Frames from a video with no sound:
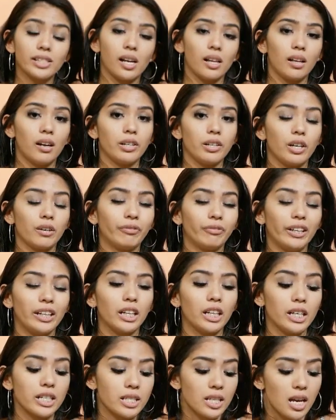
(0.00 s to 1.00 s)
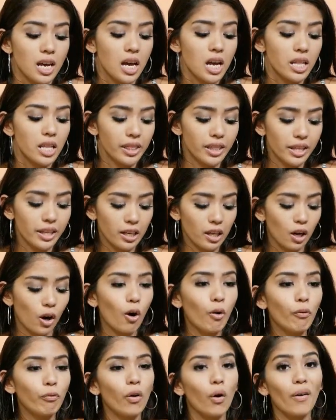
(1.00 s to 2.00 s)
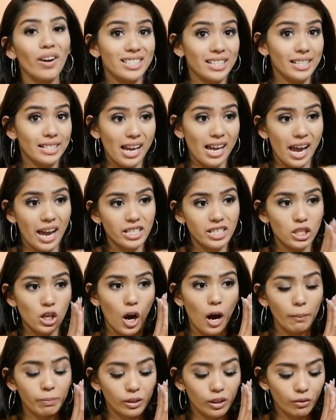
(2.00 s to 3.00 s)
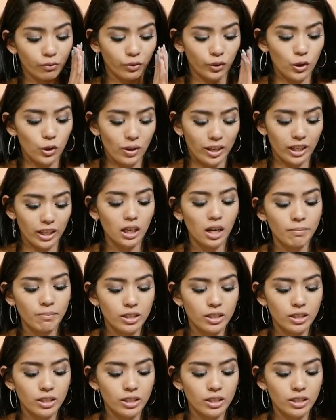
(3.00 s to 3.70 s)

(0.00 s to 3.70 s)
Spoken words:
you like gel on your fingers, then the Oflo is a nice option for you.